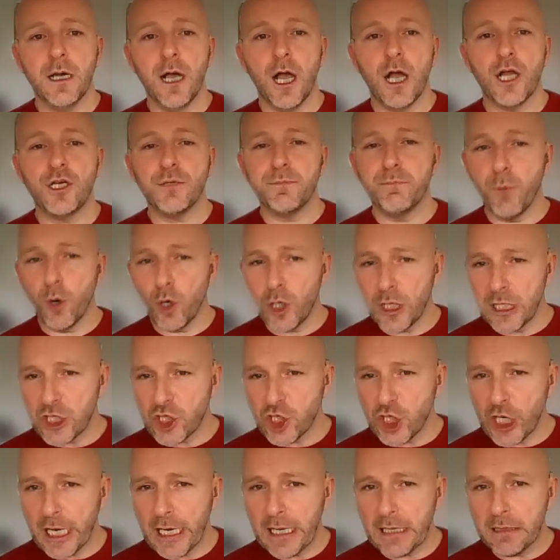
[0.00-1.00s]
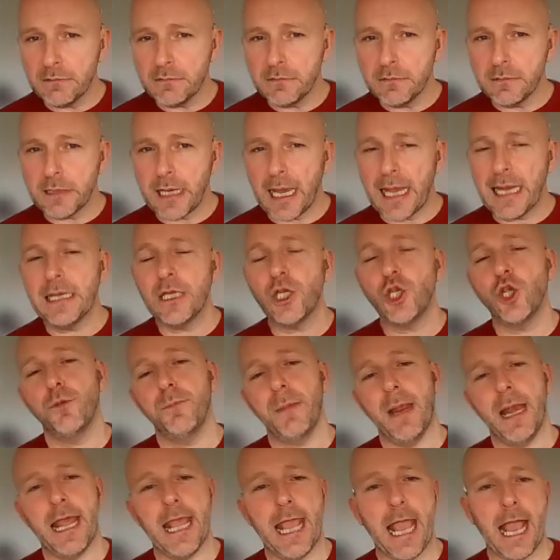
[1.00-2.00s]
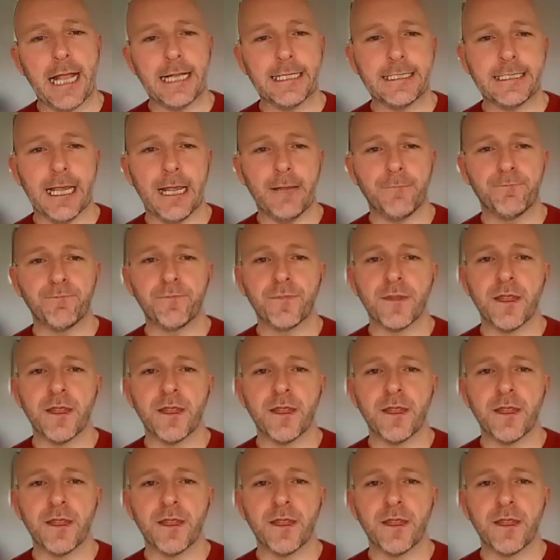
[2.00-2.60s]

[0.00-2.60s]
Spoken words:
admonishing and humiliating.